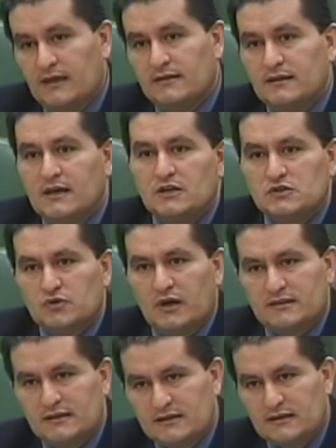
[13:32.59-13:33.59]
And so
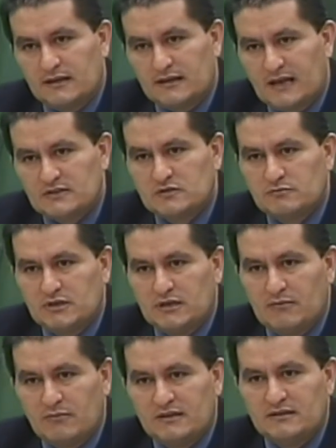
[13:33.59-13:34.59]
I think it has to
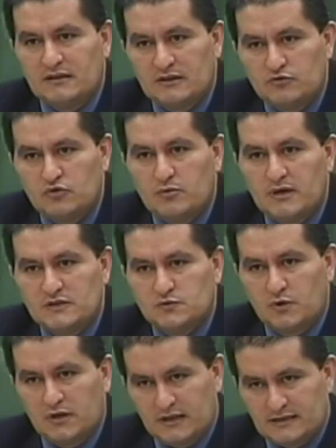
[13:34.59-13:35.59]
be amended in two ways.
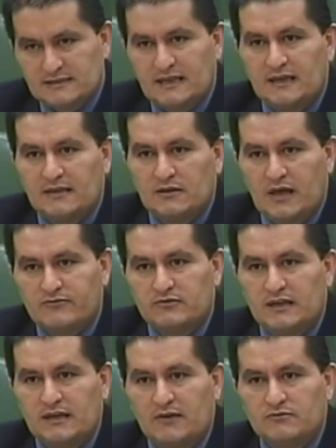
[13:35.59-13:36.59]
One has you have to
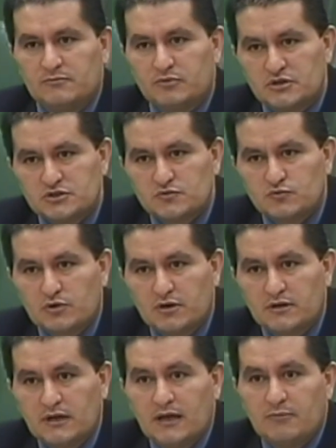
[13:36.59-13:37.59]
take out the Persian
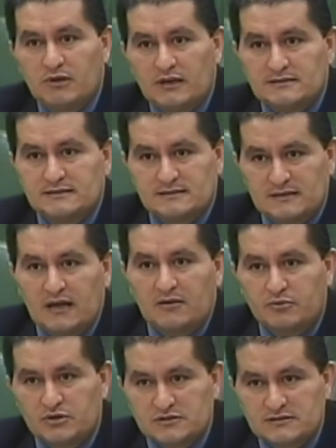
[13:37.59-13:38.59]
word, because it's not
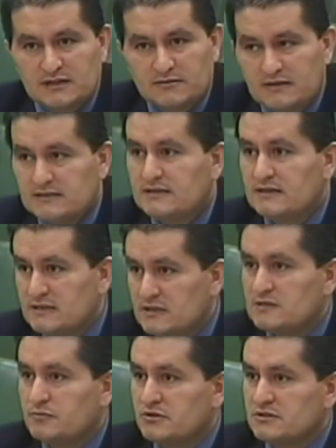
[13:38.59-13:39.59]
a Persian celebration. Yes, it
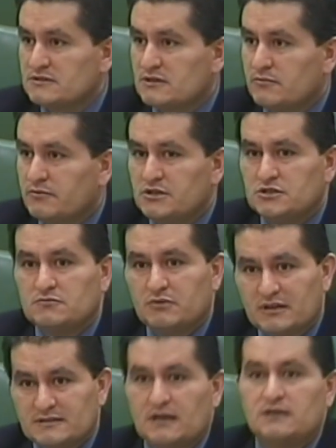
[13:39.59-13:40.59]
is a Persian celebration,
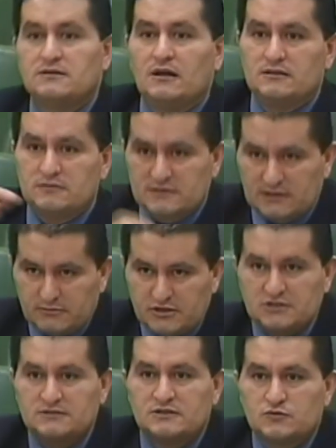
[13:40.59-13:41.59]
but it's other
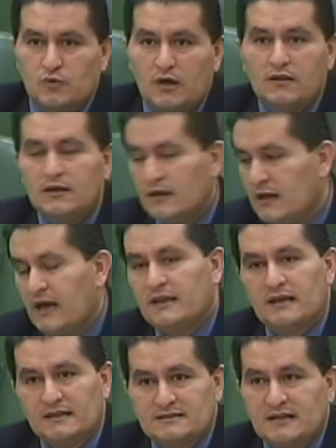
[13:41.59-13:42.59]
celebrations as well,
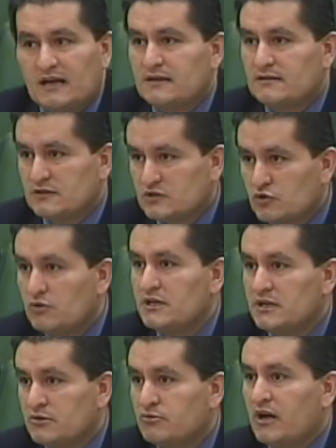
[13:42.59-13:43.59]
and it's not
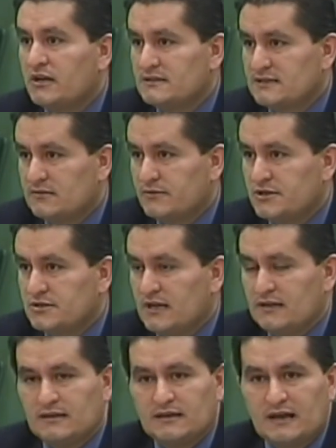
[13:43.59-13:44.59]
solely an Iranian celebration.
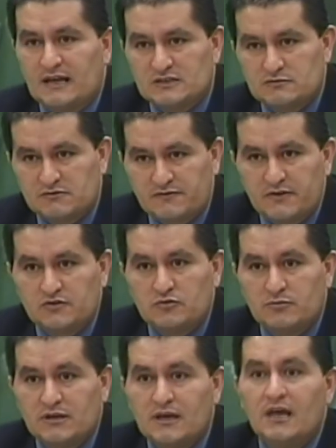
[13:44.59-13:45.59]
I think it has to refer
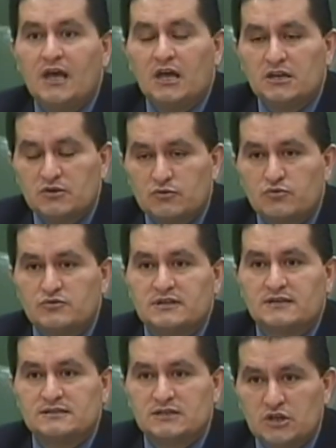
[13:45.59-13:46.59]
to be Nowruz
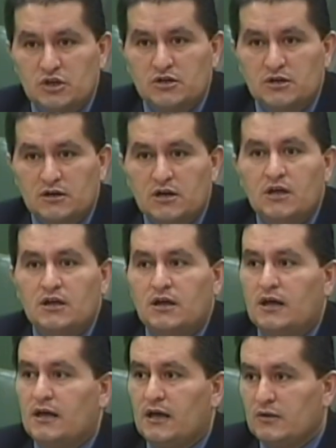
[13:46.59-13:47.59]
as a new year,
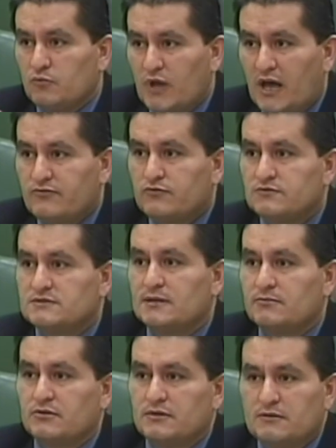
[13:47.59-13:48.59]
and we have to
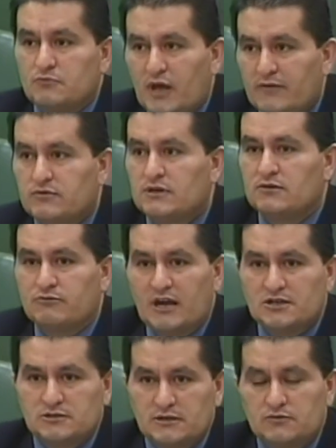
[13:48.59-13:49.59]
celebrate, we have to
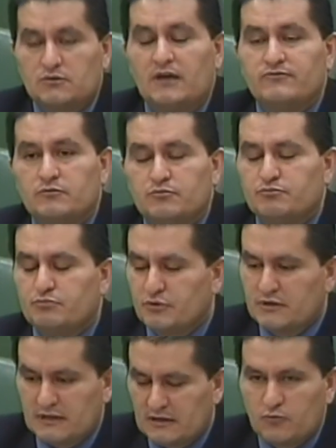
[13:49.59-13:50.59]
congratulate, or have to
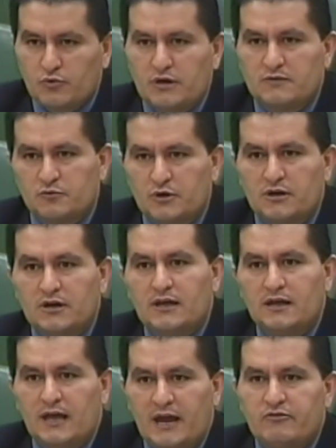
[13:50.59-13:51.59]
put it in a word where
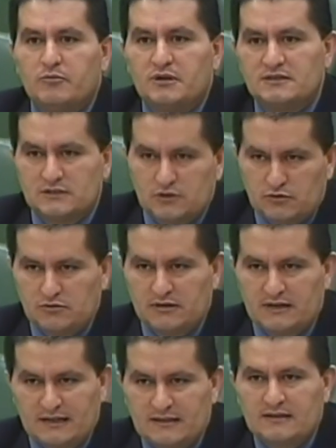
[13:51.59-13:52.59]
everybody's
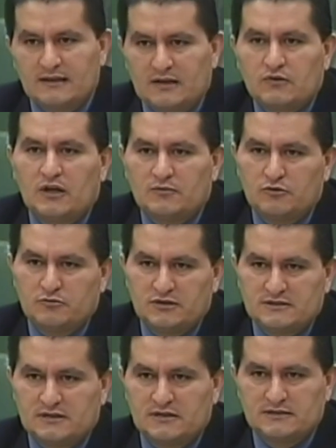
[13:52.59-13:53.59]
included. I think that could
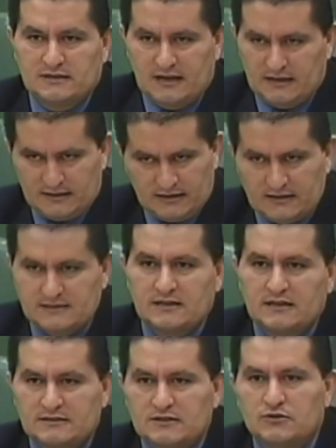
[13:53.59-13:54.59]
be a start, and I think
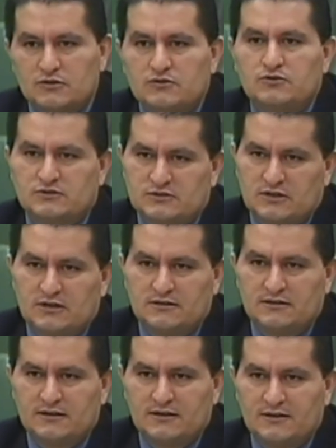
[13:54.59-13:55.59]
it's a good
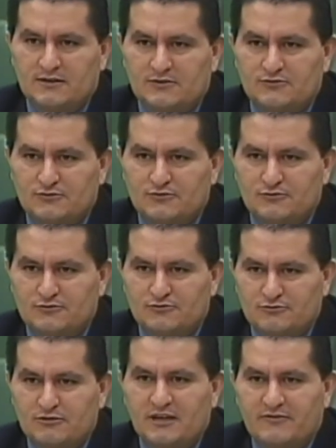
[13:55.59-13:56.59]
start to
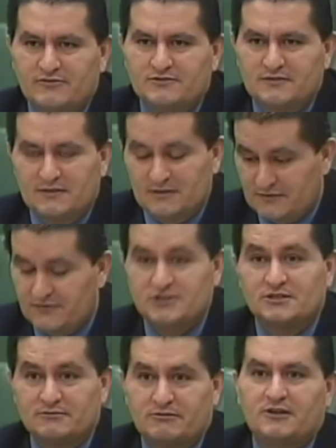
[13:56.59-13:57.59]
really
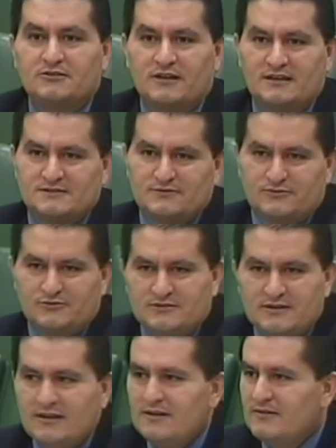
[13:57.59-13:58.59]
officially recognize Nowruz.